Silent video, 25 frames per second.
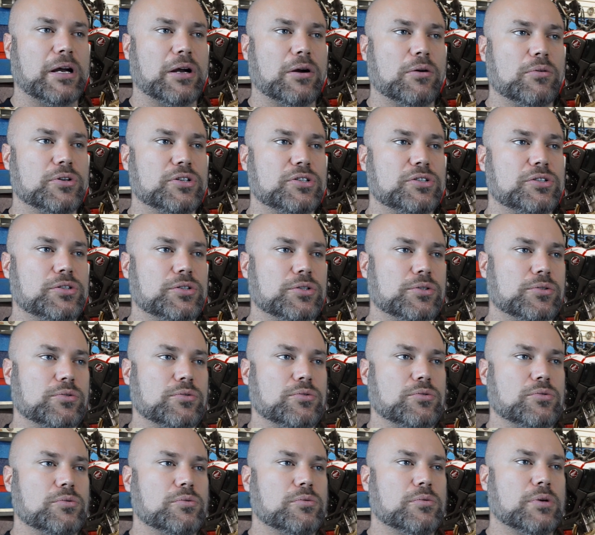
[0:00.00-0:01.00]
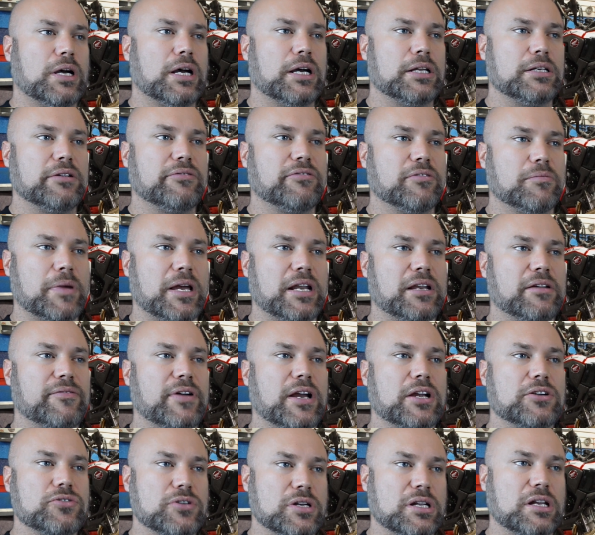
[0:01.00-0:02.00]
out to different
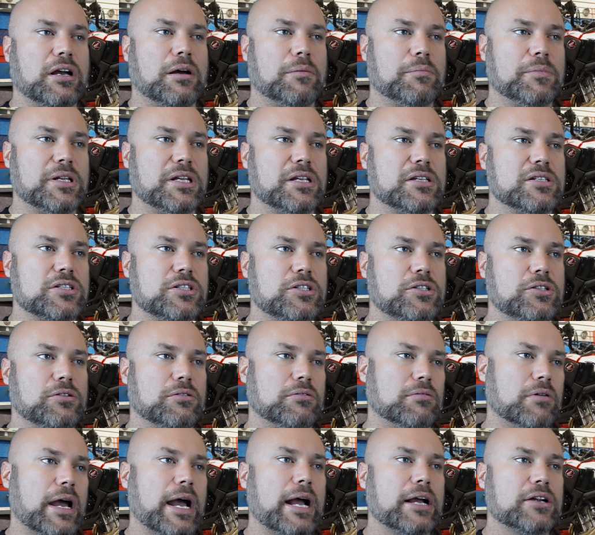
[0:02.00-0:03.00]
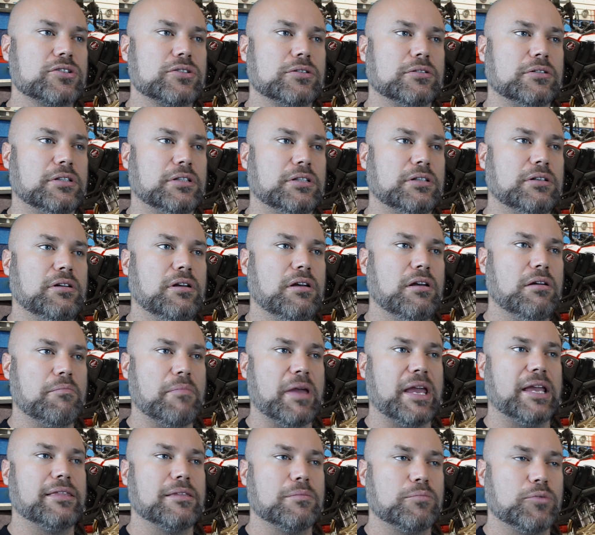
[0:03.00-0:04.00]
manufacturing companies to actually
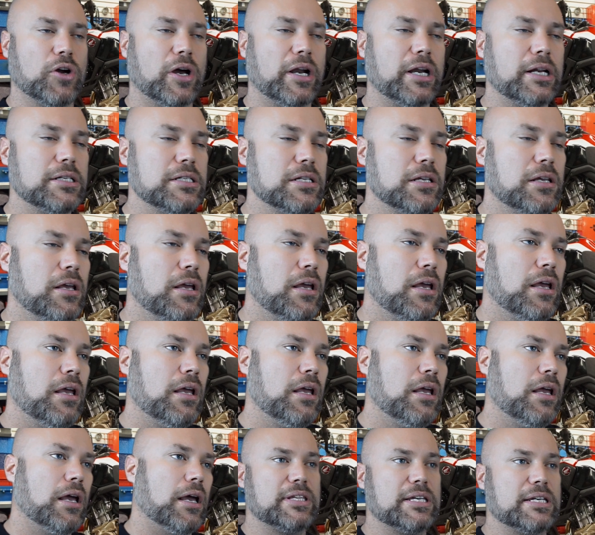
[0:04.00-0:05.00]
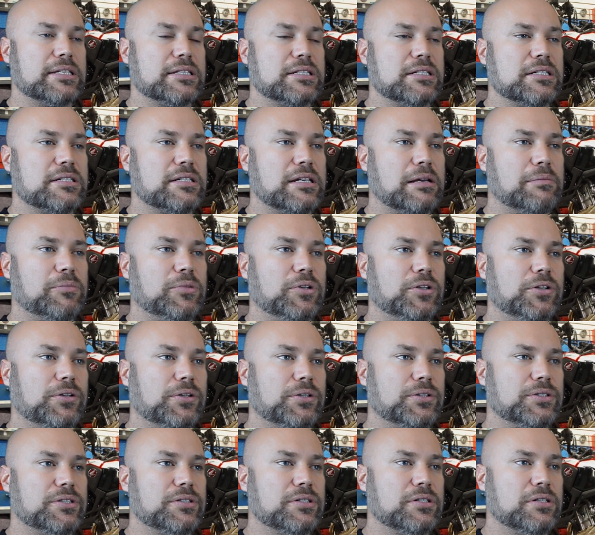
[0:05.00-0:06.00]
make the product. The thing is
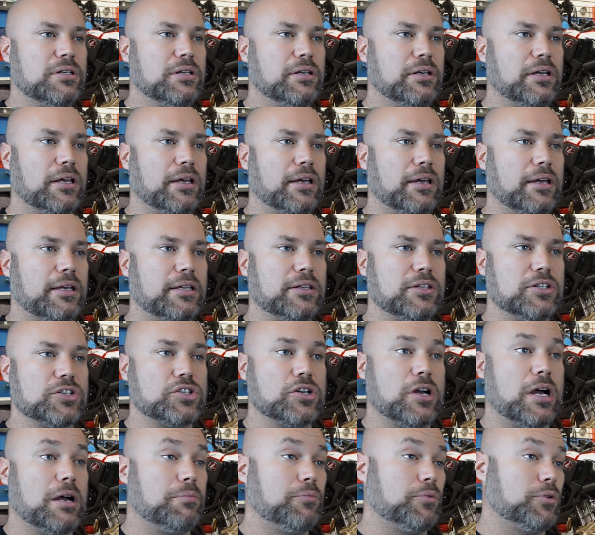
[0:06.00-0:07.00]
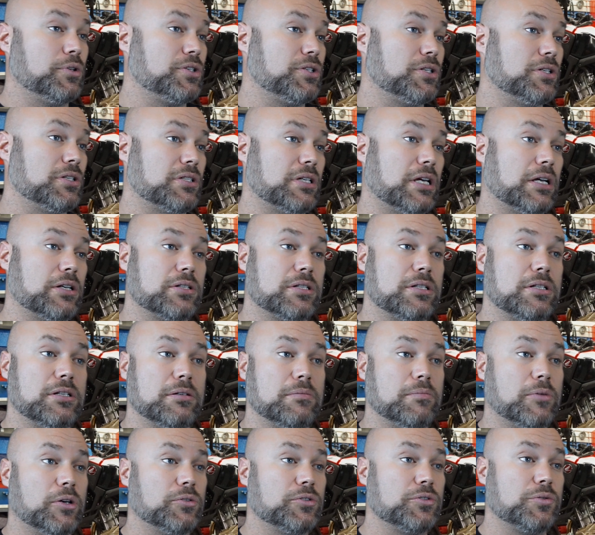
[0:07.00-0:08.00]
assembled in the shop, which is
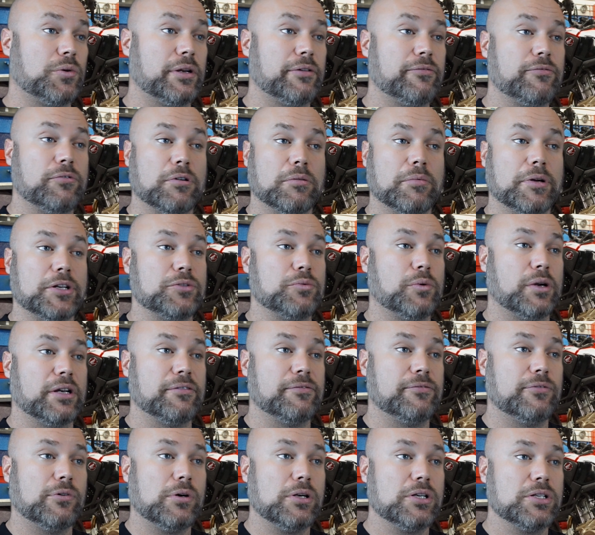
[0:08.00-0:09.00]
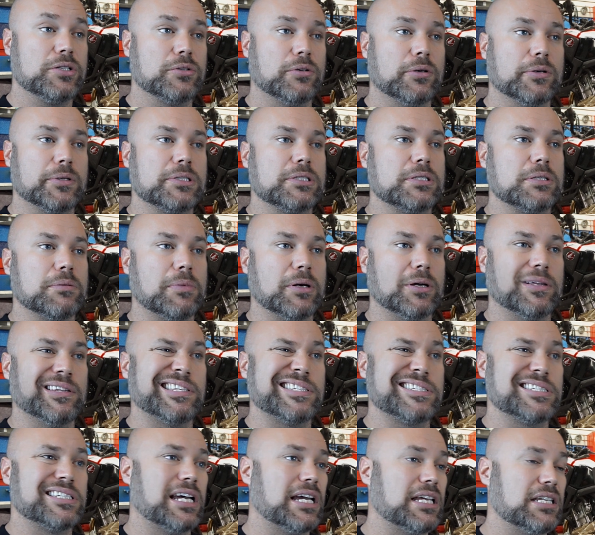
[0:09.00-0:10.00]
actually about 24 by 24, so it's about
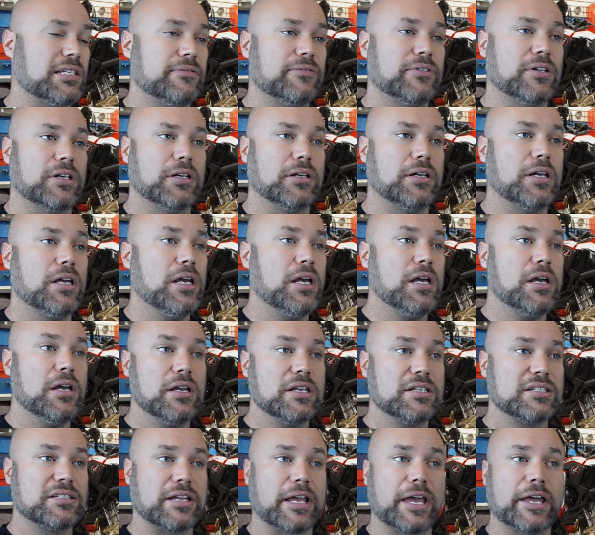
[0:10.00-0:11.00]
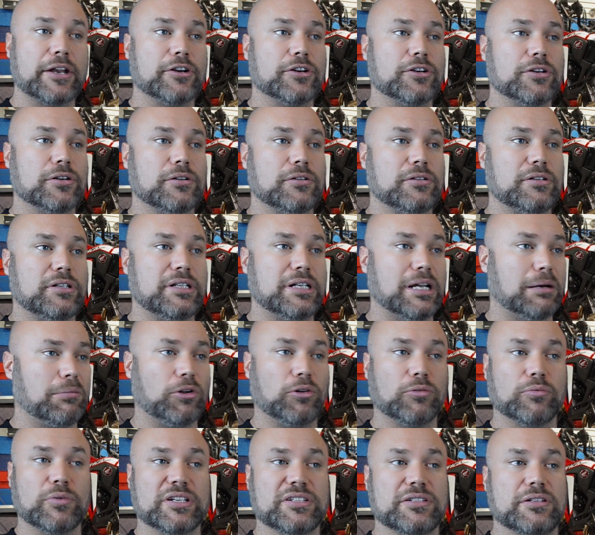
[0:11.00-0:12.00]
the size of a standard
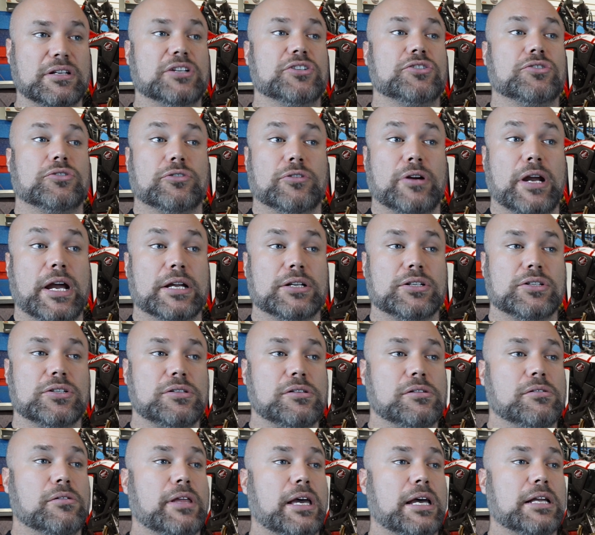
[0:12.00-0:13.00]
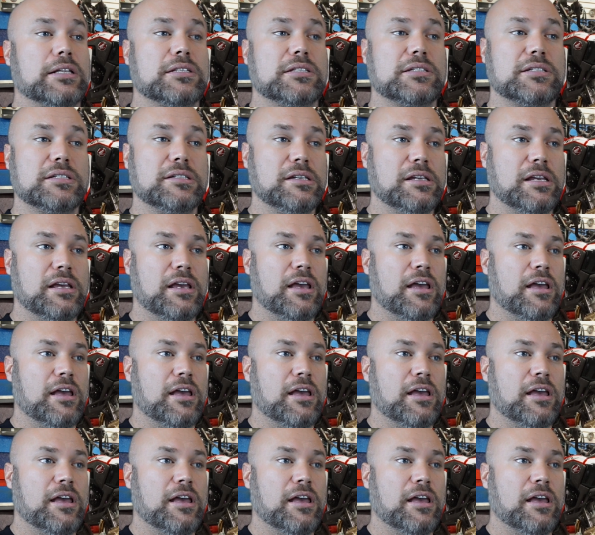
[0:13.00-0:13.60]
double residential garage. So that's